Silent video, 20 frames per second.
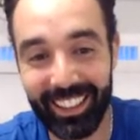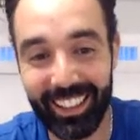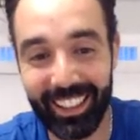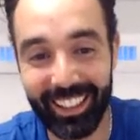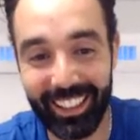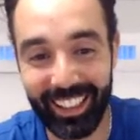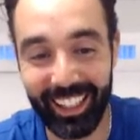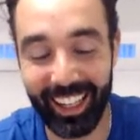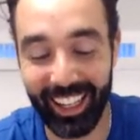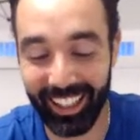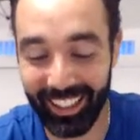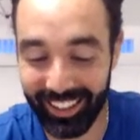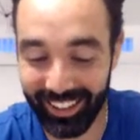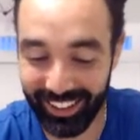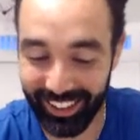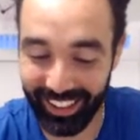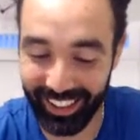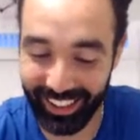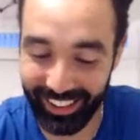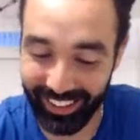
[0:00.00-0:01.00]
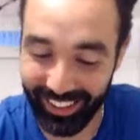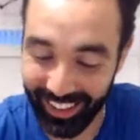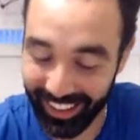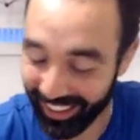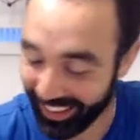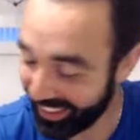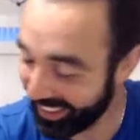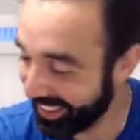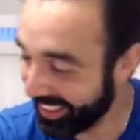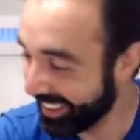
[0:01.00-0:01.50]
Yeah, no kidding,
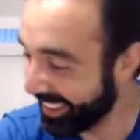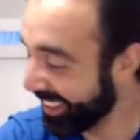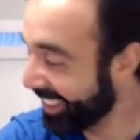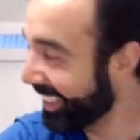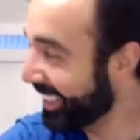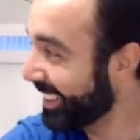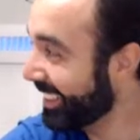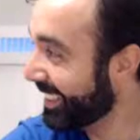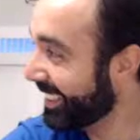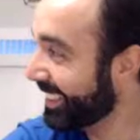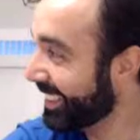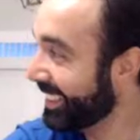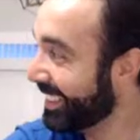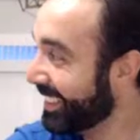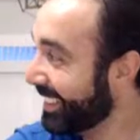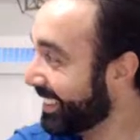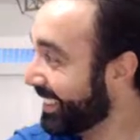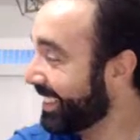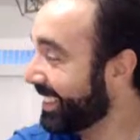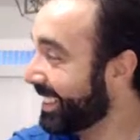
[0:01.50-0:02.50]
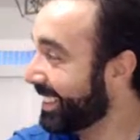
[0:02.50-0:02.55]
right?